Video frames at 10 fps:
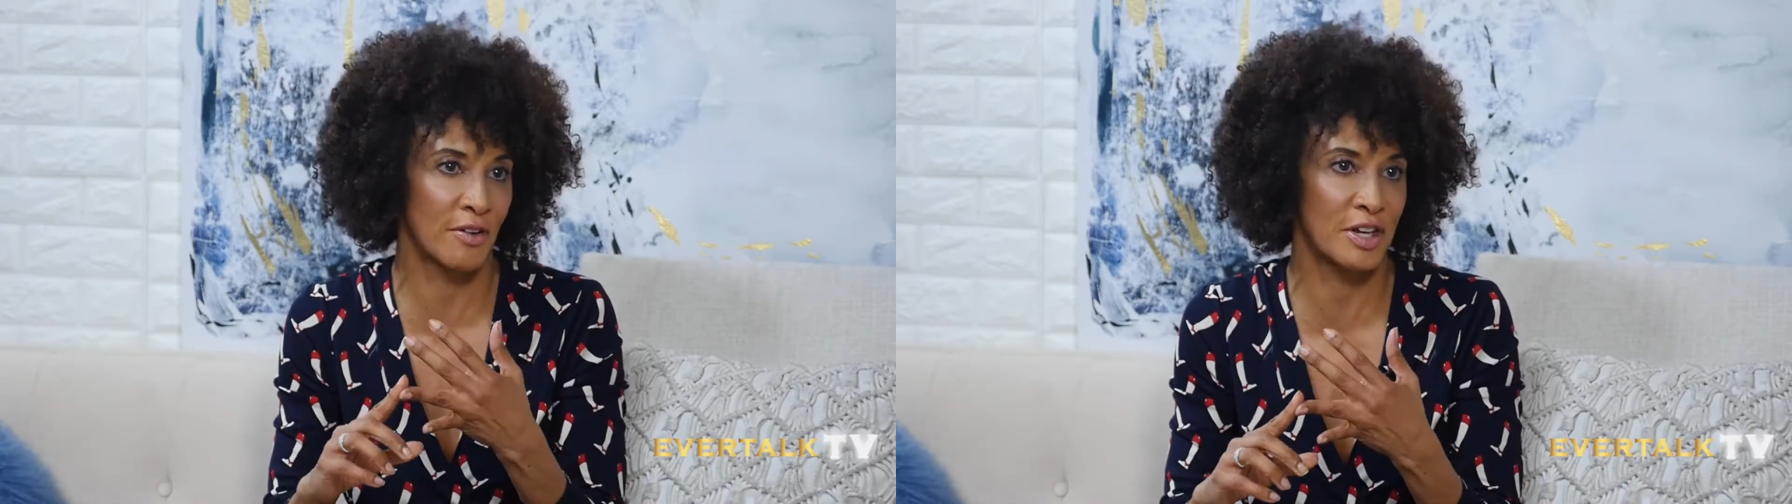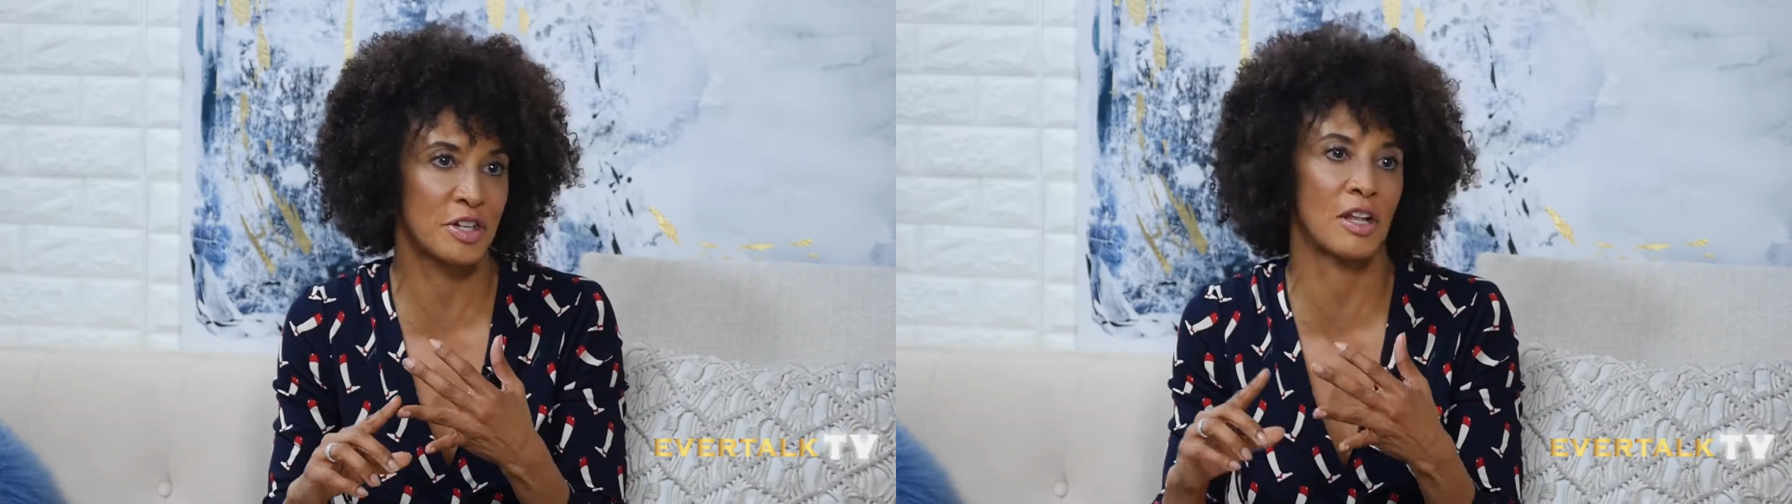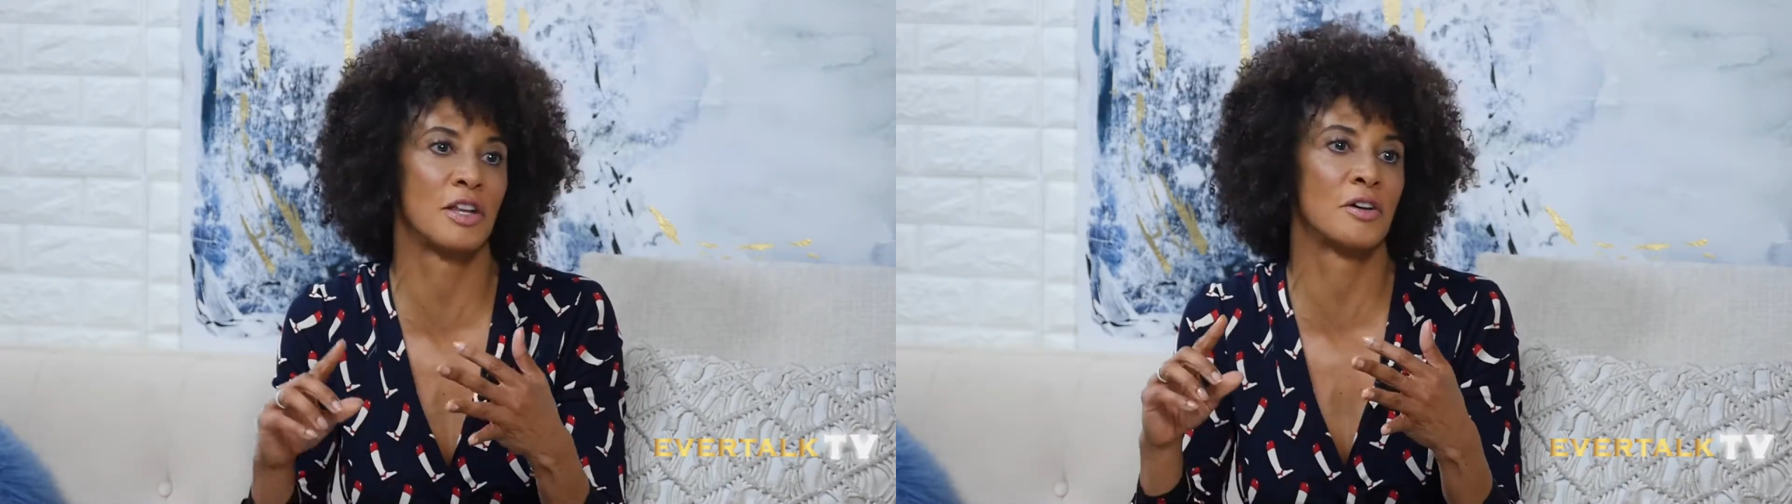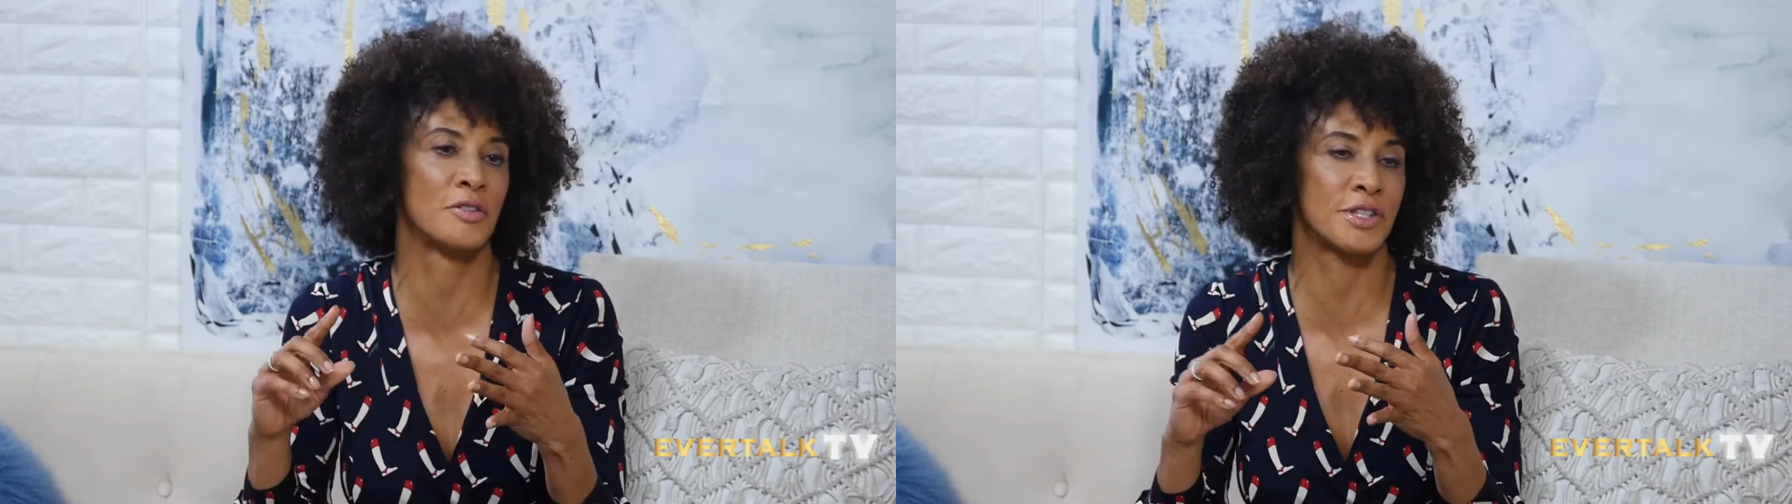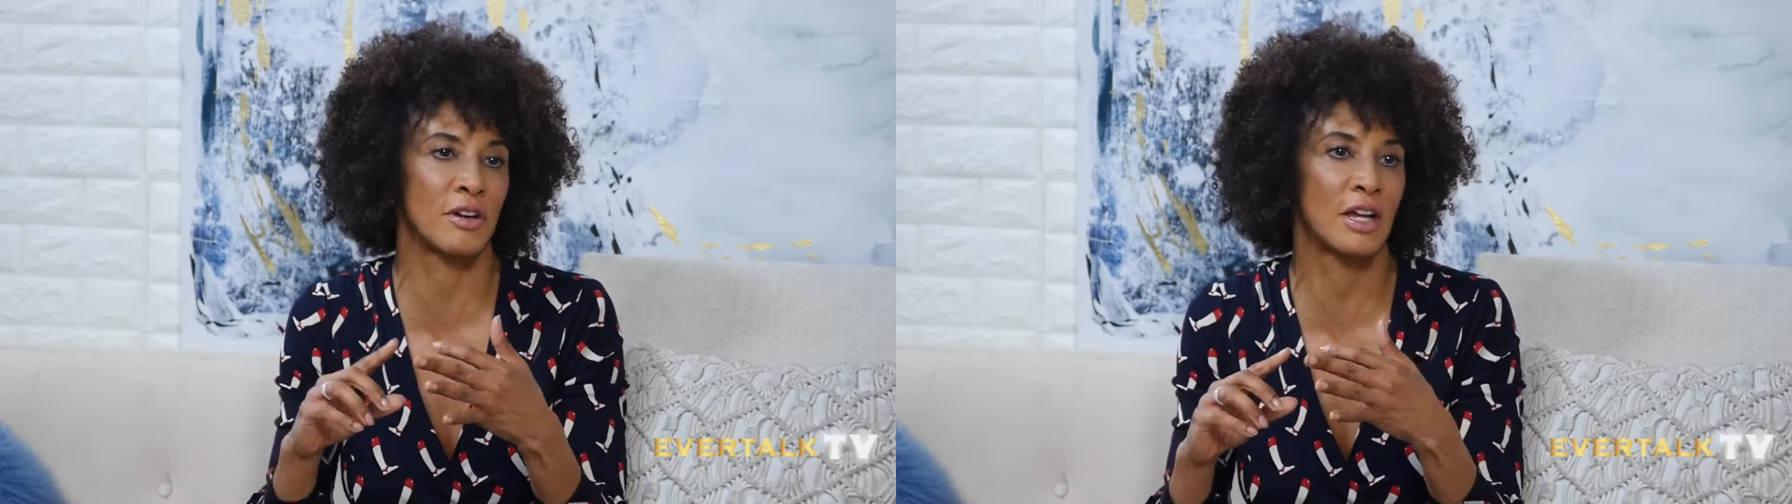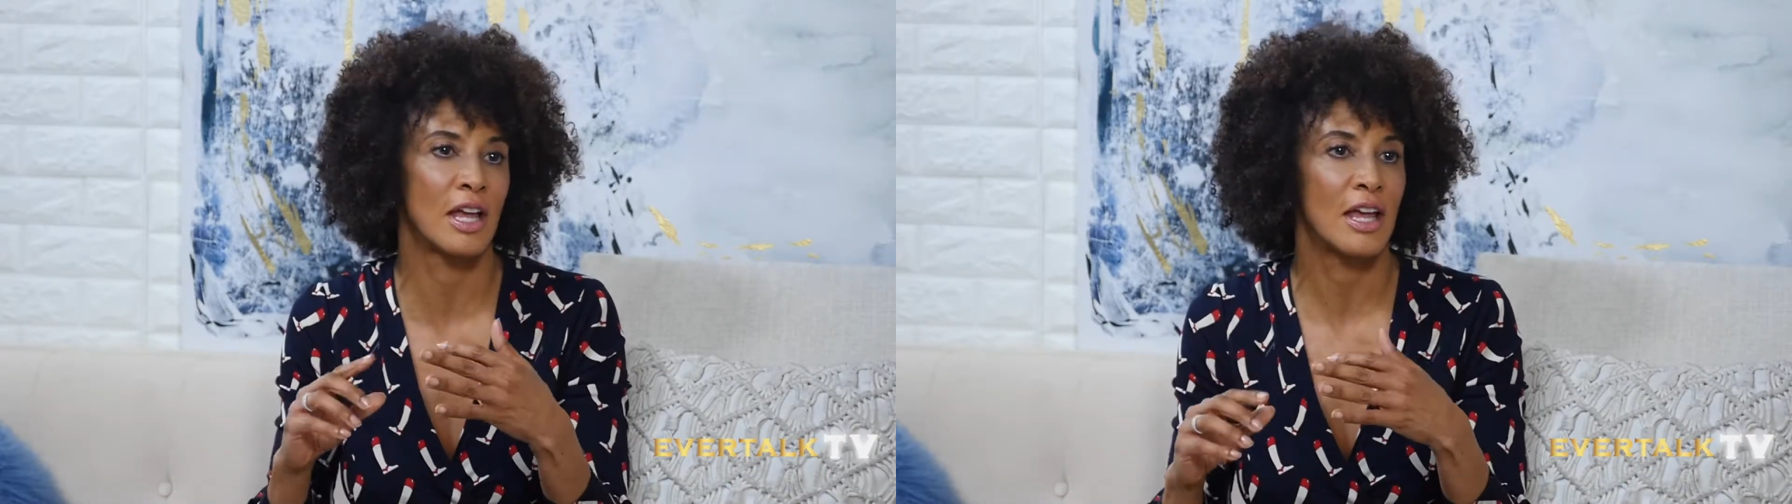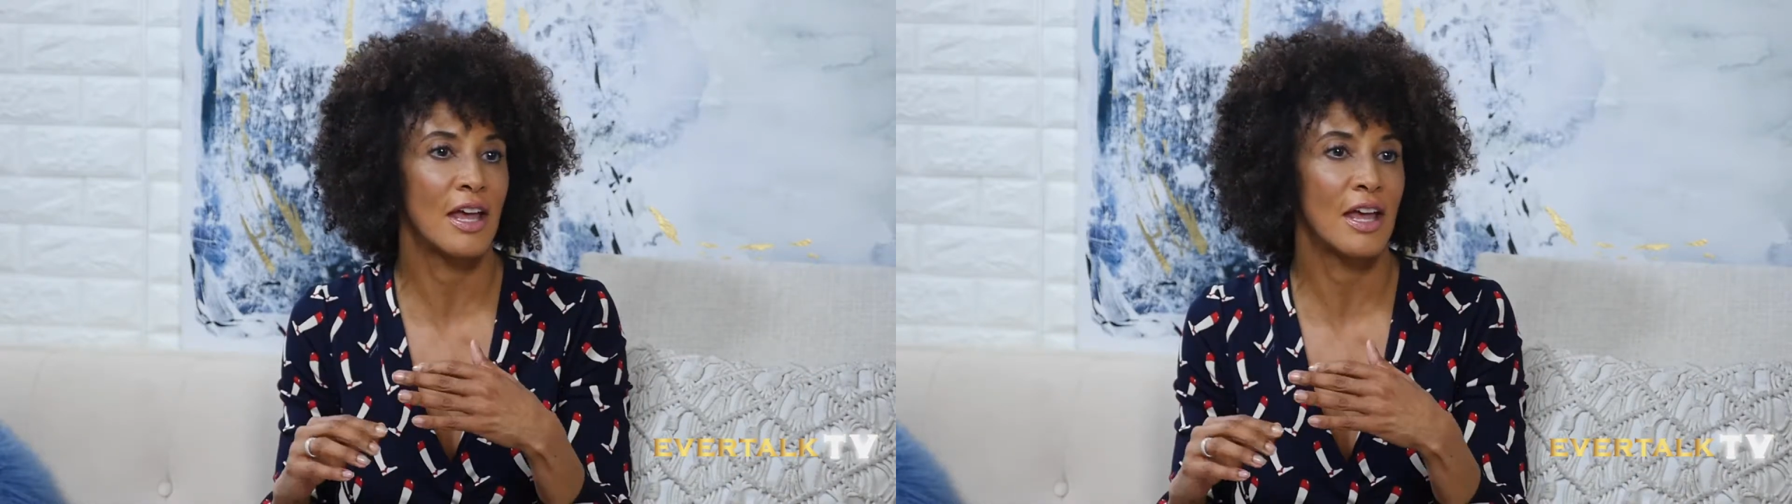they're into clothes, they're